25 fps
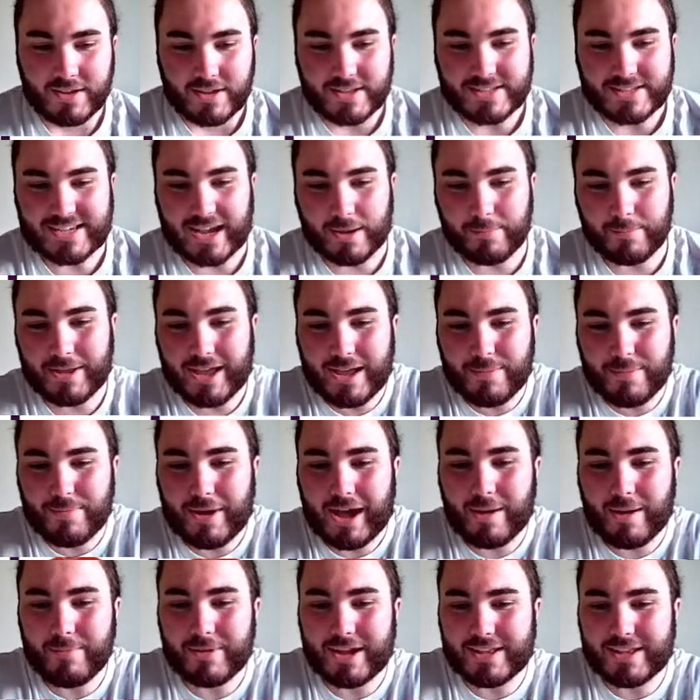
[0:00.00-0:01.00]
Tammy
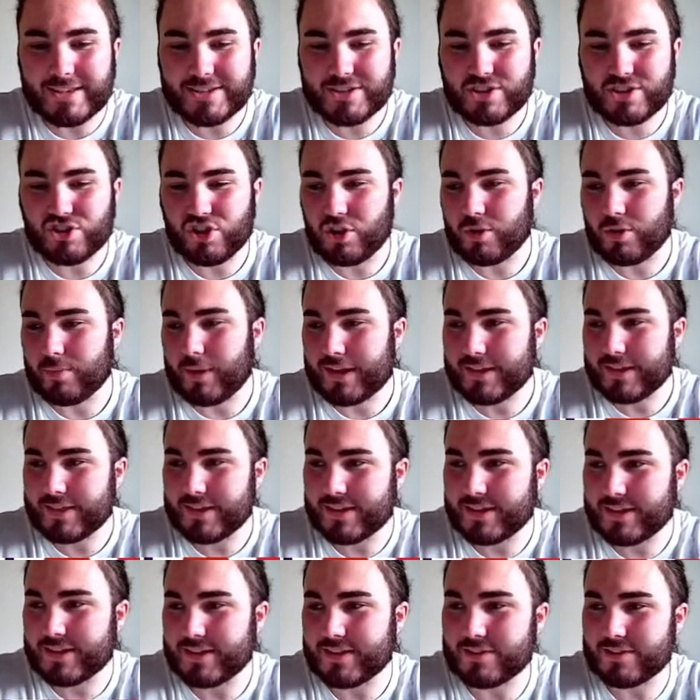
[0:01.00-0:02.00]
Abraham against the club? I think
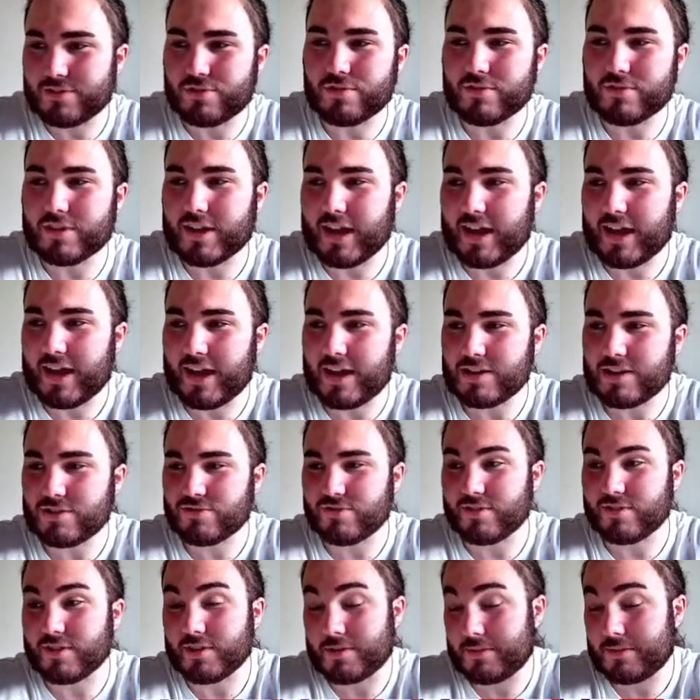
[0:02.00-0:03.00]
he could get a hat
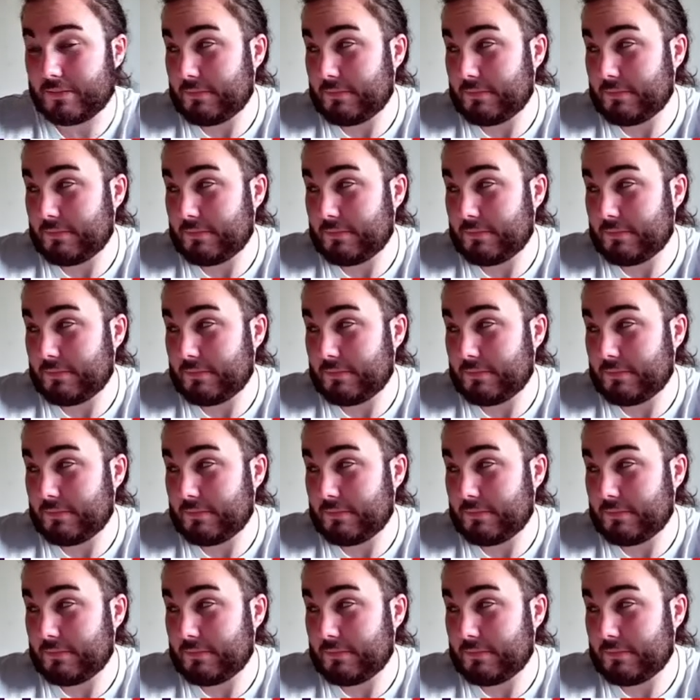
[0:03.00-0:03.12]
trick.